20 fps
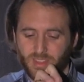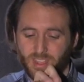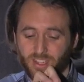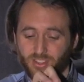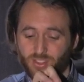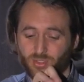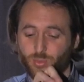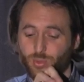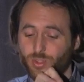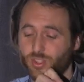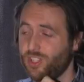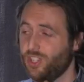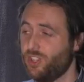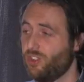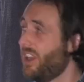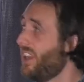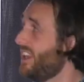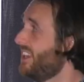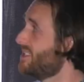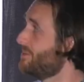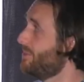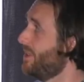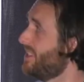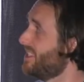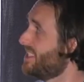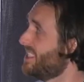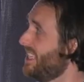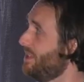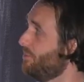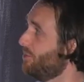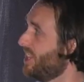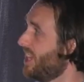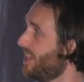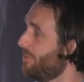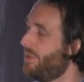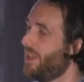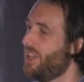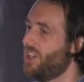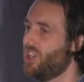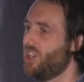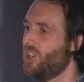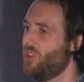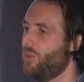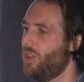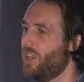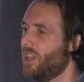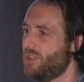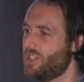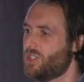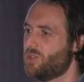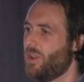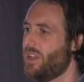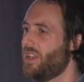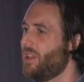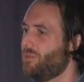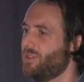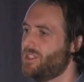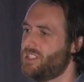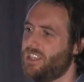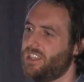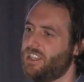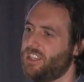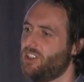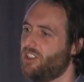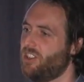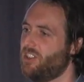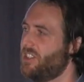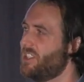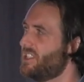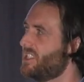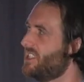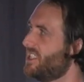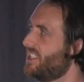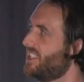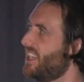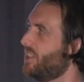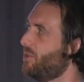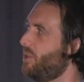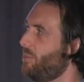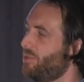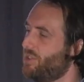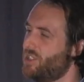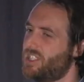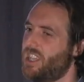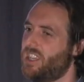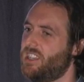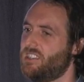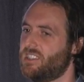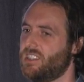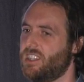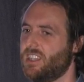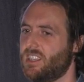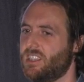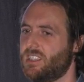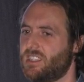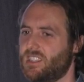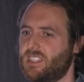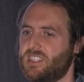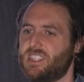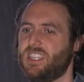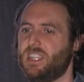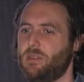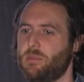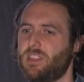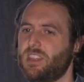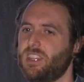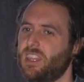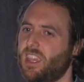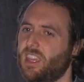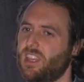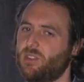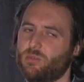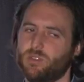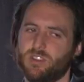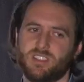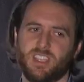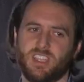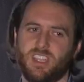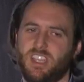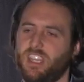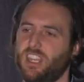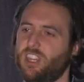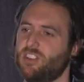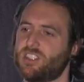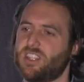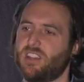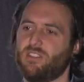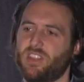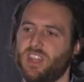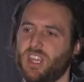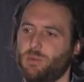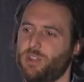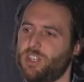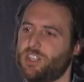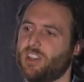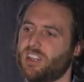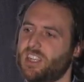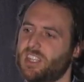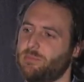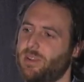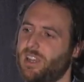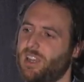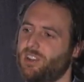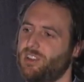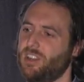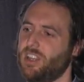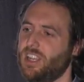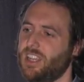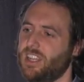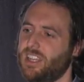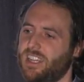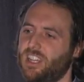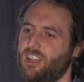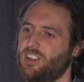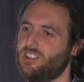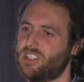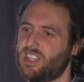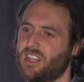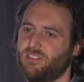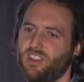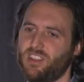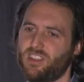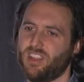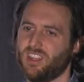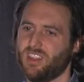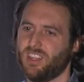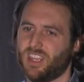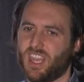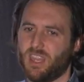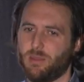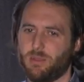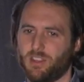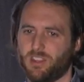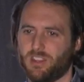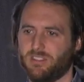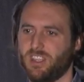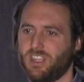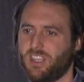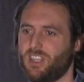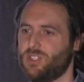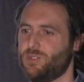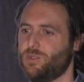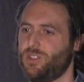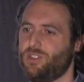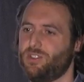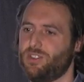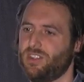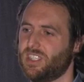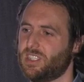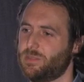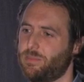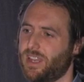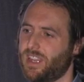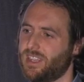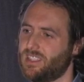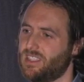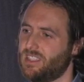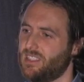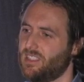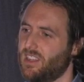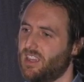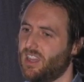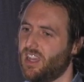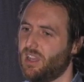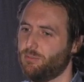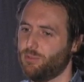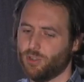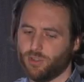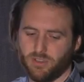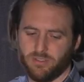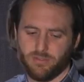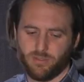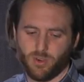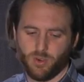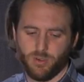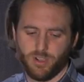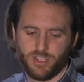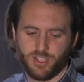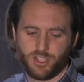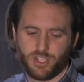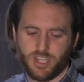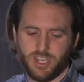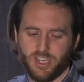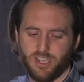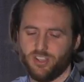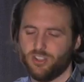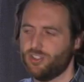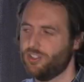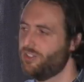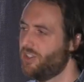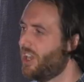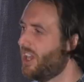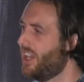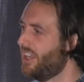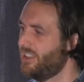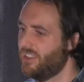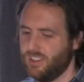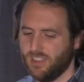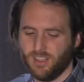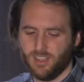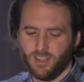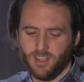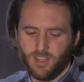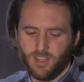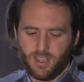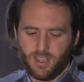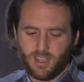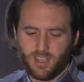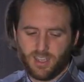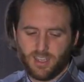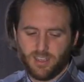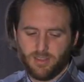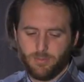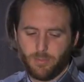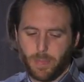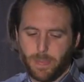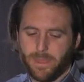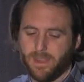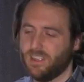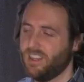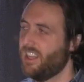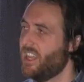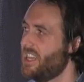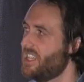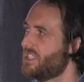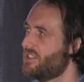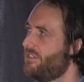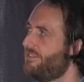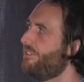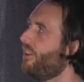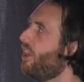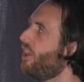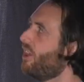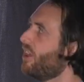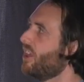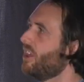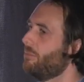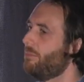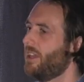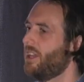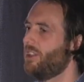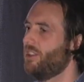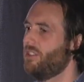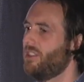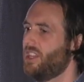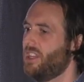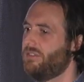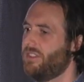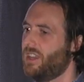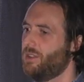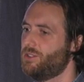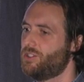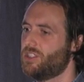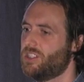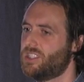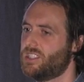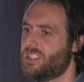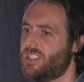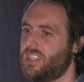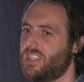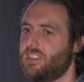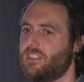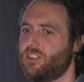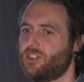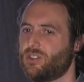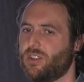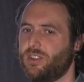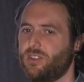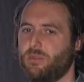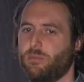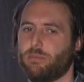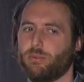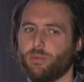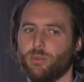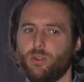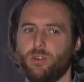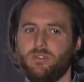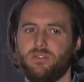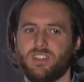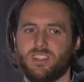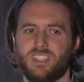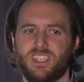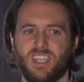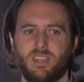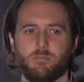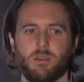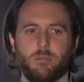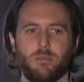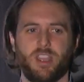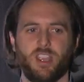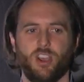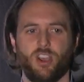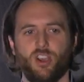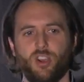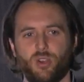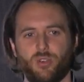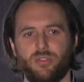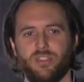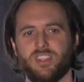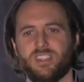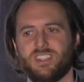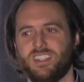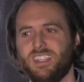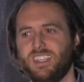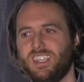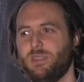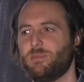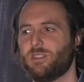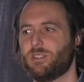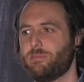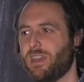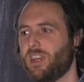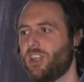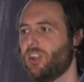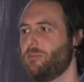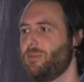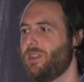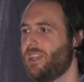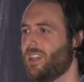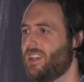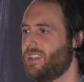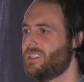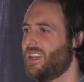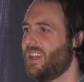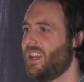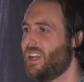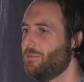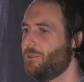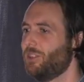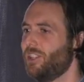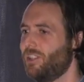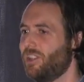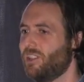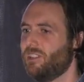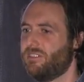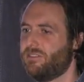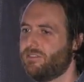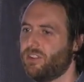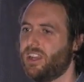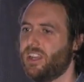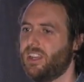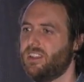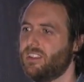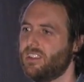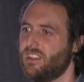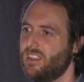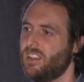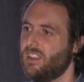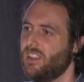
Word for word: And it's really great. It's made the team a lot better. We always wind up presenting this is the deck we present to the team at the end, where it's like, here's everything we talked about. Here's everything that came out of it. Here's what you can expect going forward to change or not. And again, it's far better than if I was just sitting there trying to improve the team on my own. The team is better because I'm a little afraid